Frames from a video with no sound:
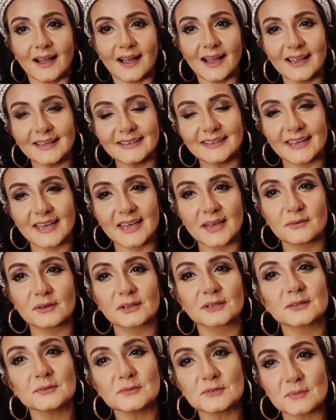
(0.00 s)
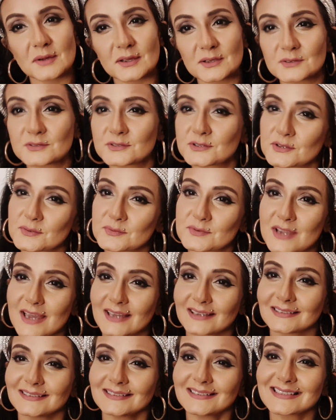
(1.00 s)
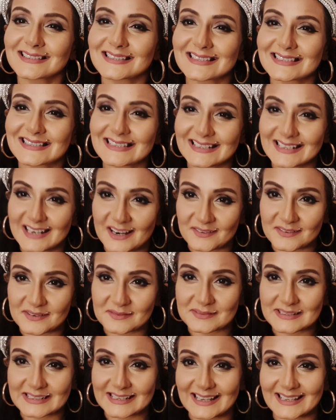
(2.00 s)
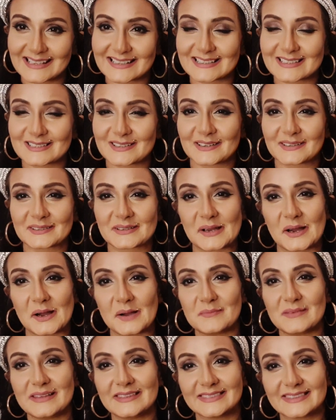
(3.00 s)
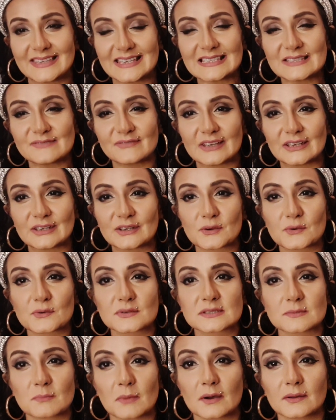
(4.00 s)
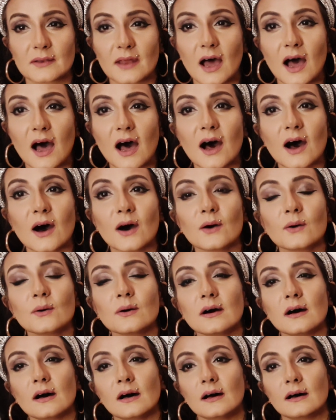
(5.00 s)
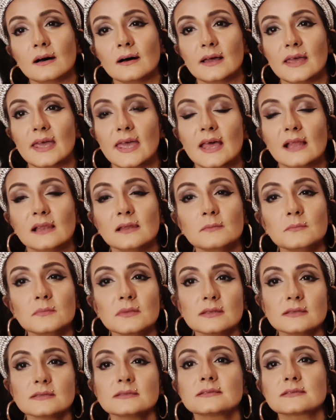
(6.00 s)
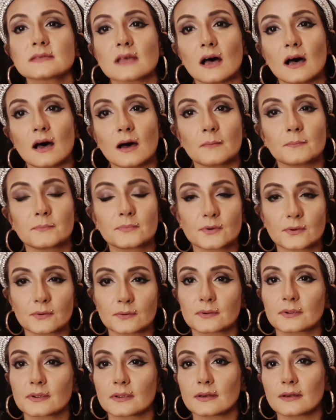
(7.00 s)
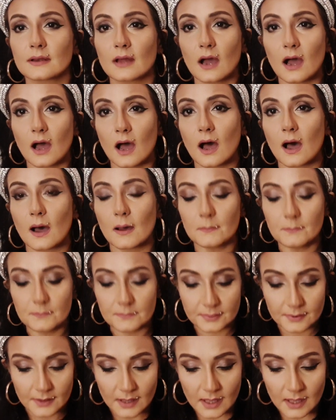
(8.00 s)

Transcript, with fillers: Hi there, welcome to my YouTube channel. This is Tina from TinaHeals.com and this video is about how uh, elements are broken up